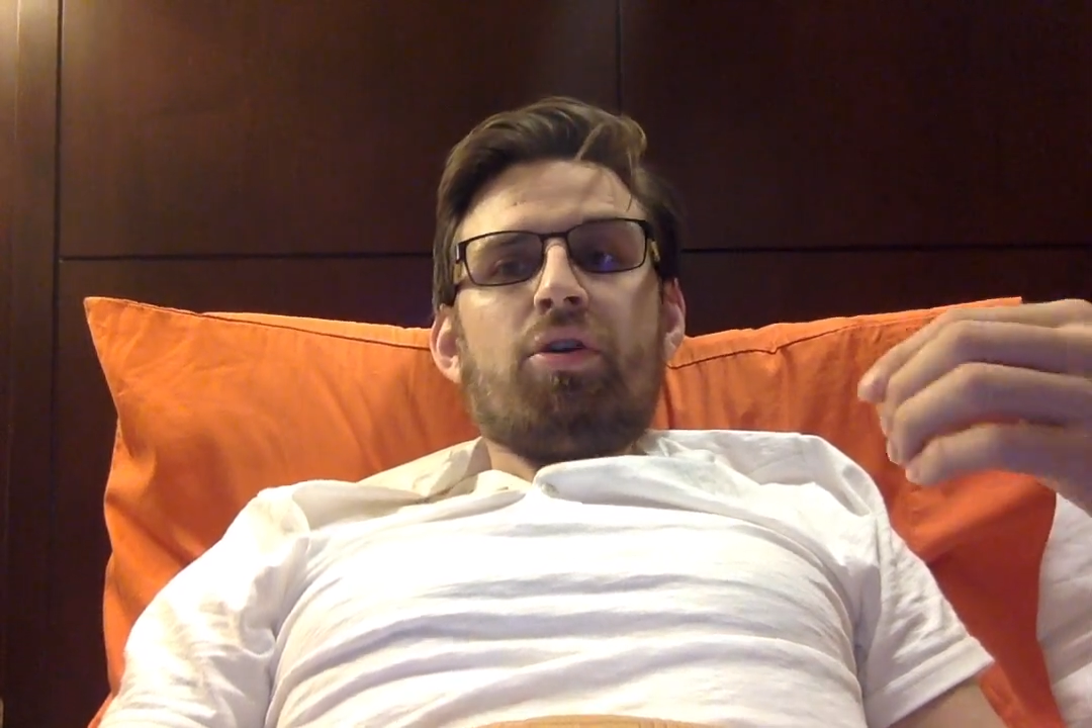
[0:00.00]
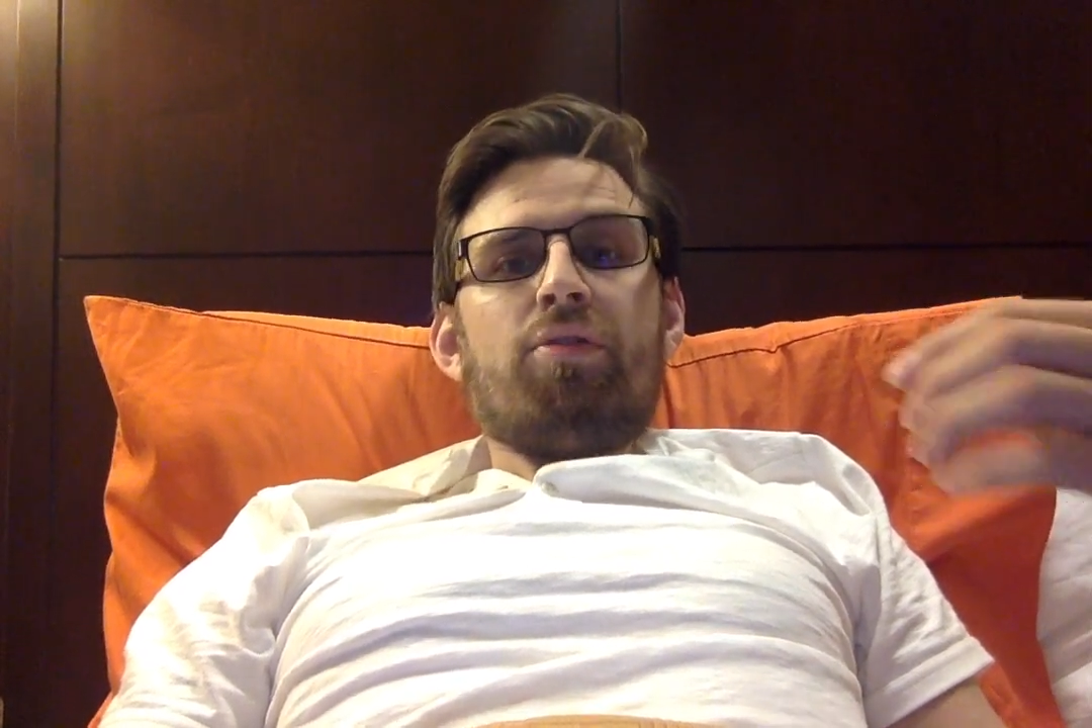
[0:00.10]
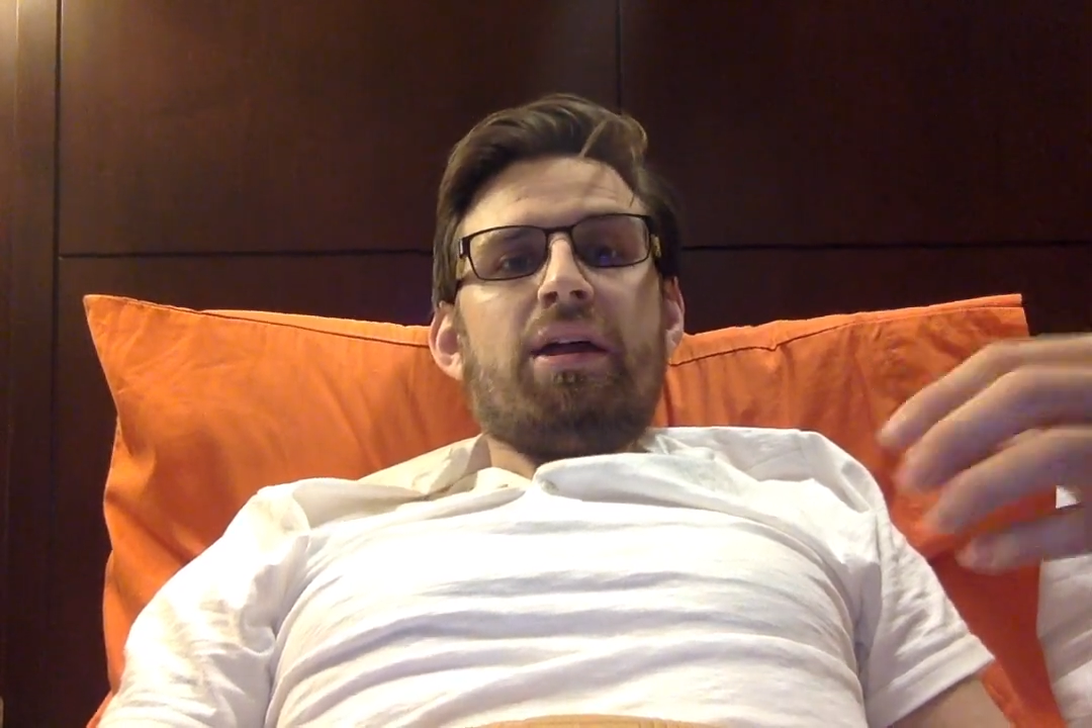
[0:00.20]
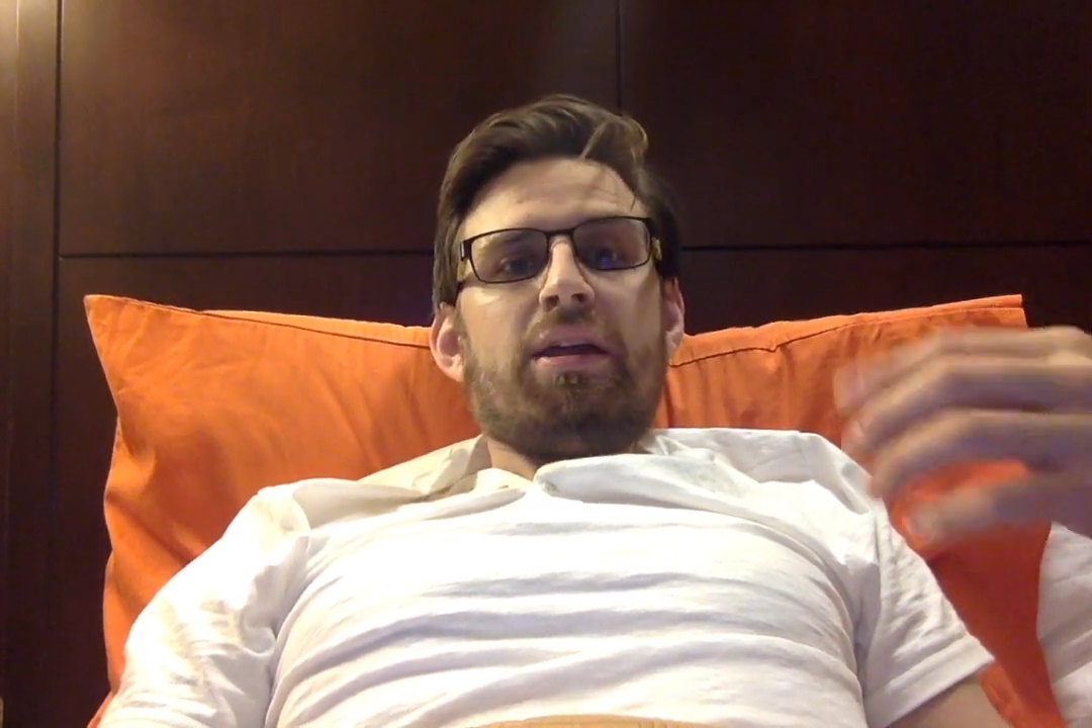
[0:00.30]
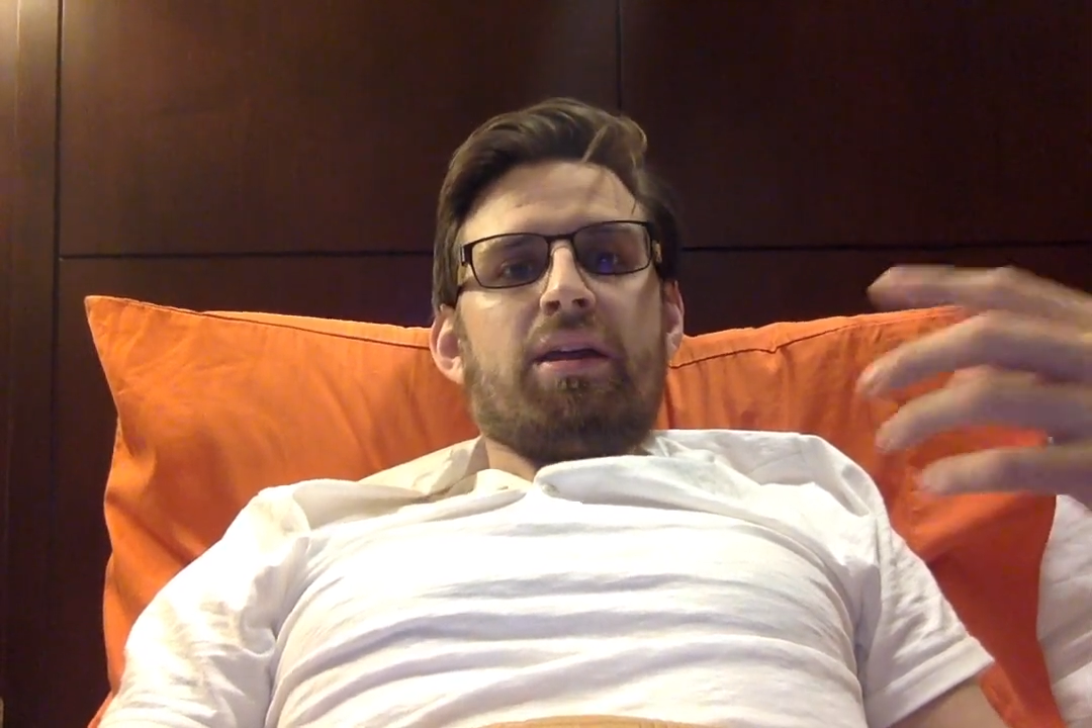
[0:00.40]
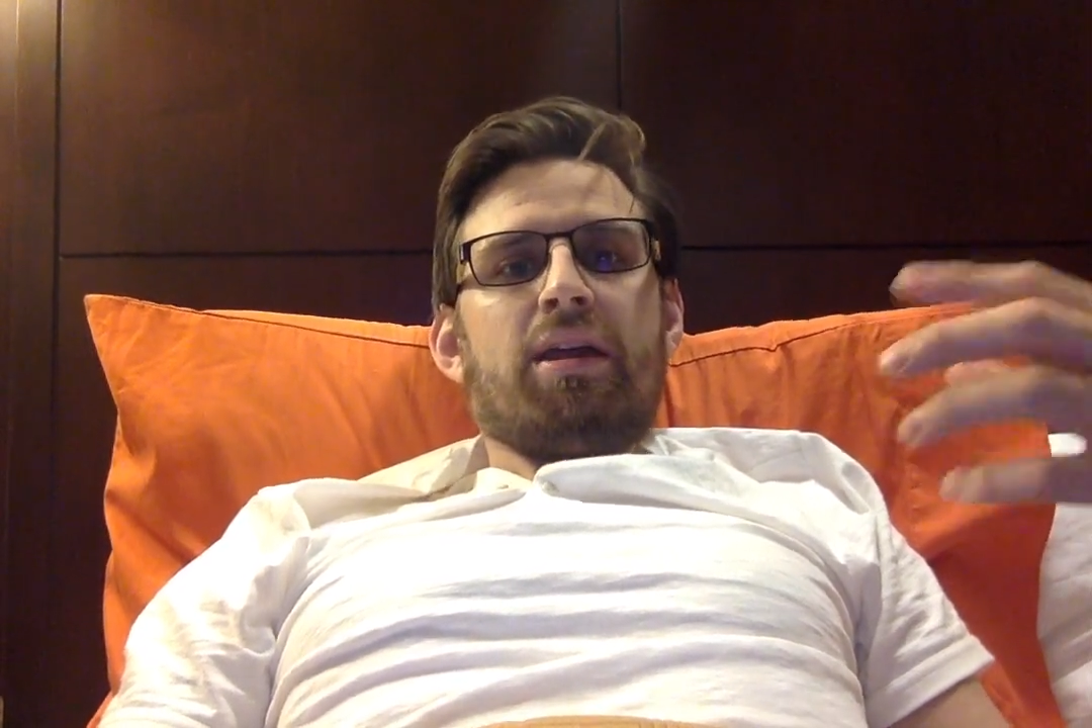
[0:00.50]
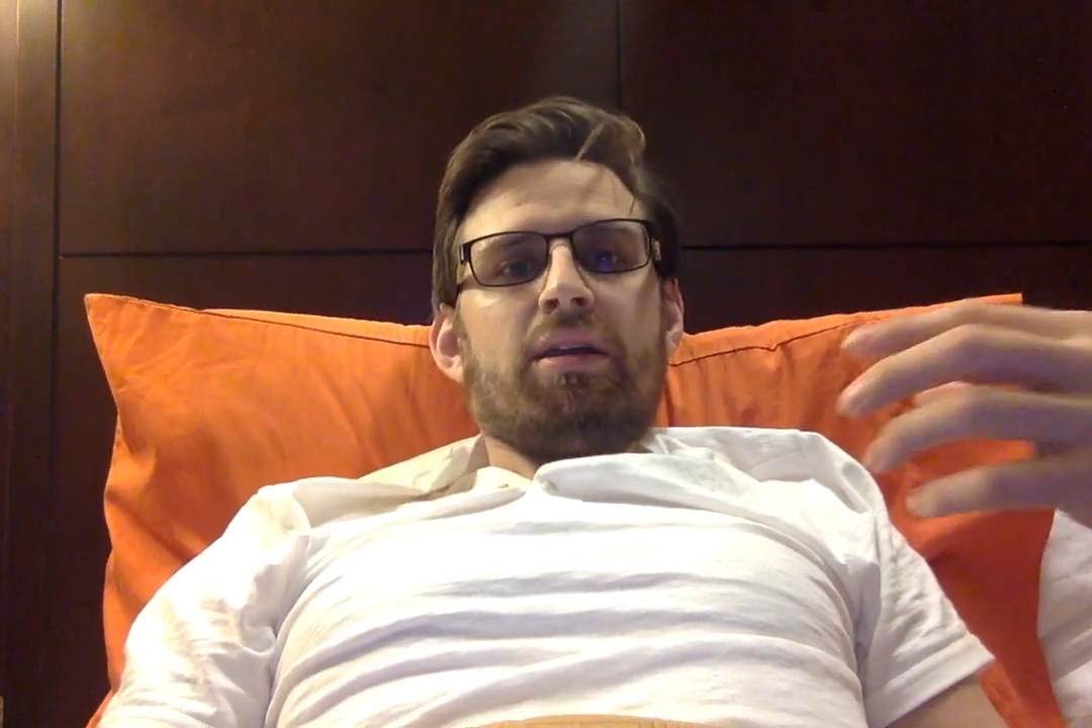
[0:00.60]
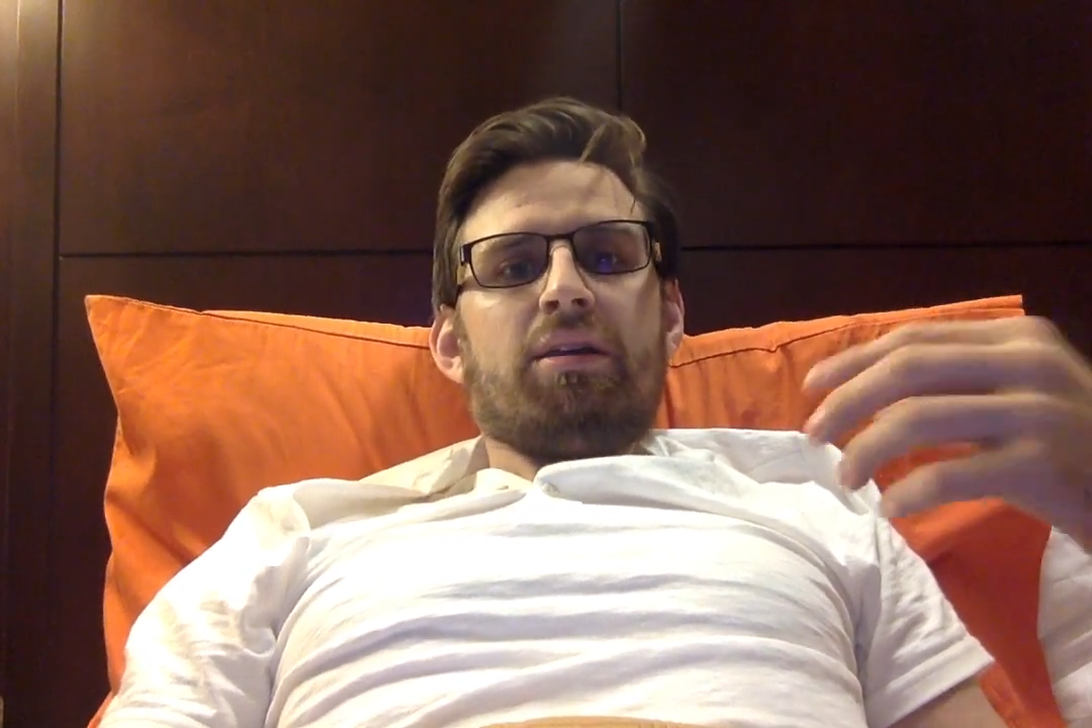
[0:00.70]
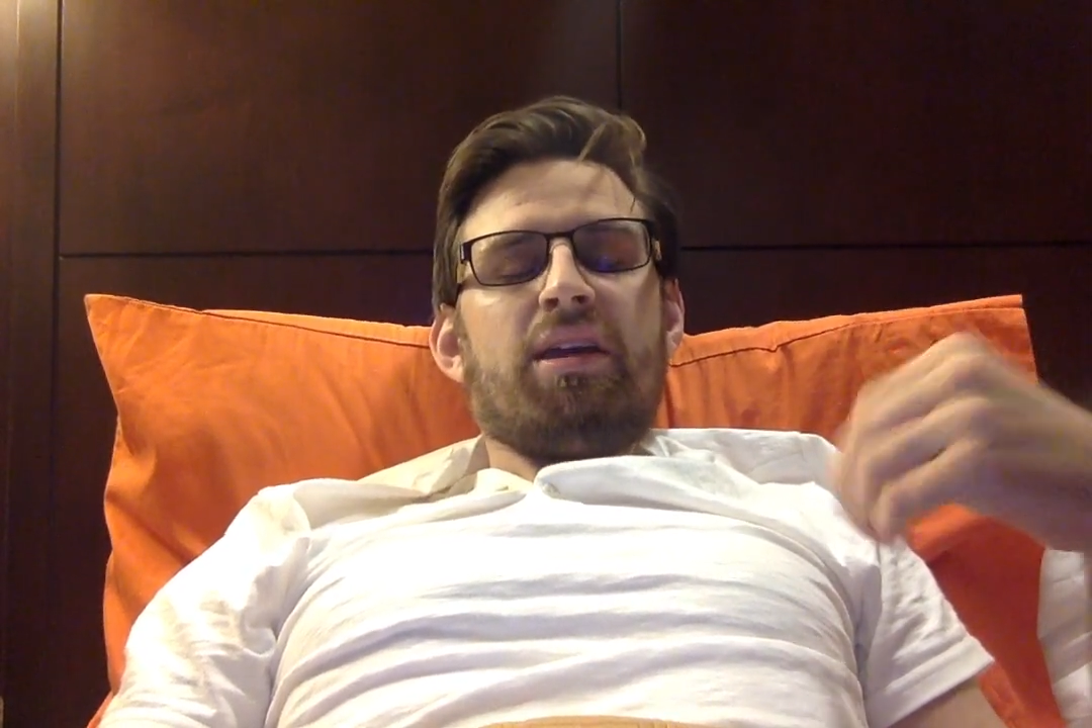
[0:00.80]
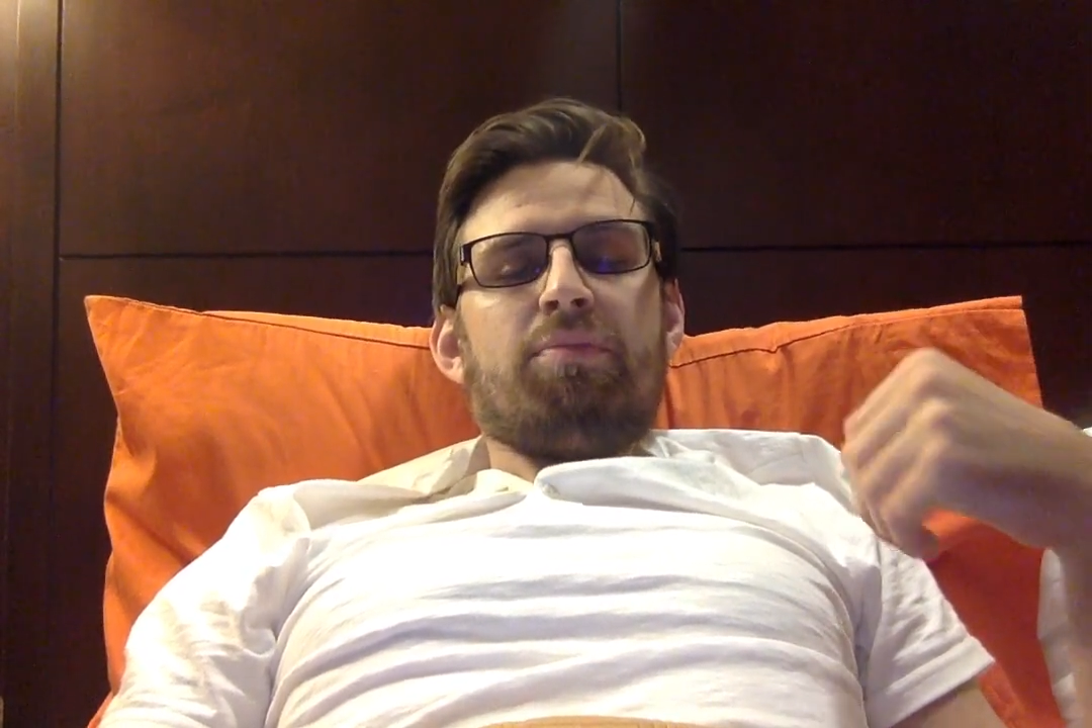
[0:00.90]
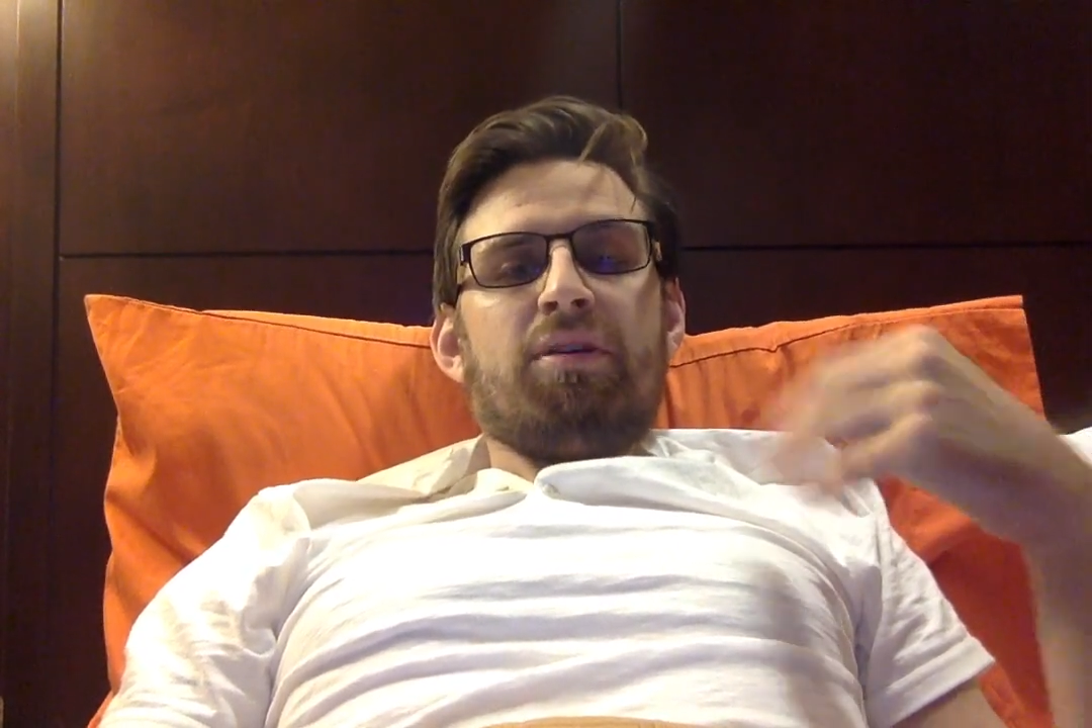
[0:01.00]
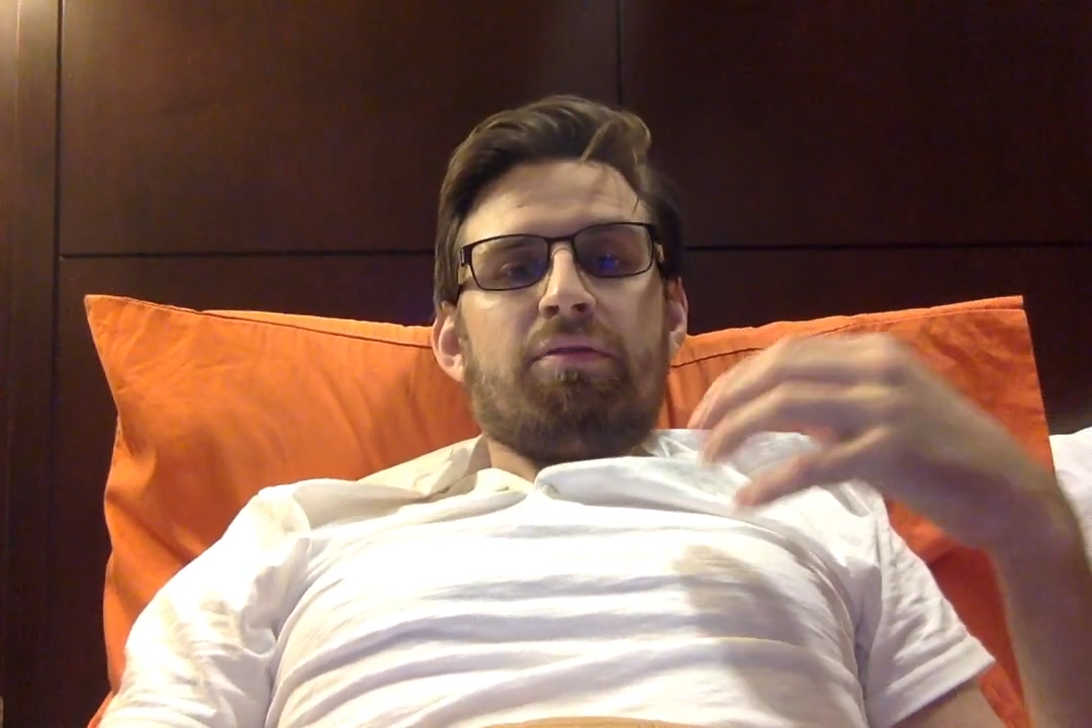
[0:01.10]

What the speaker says: that it can keep the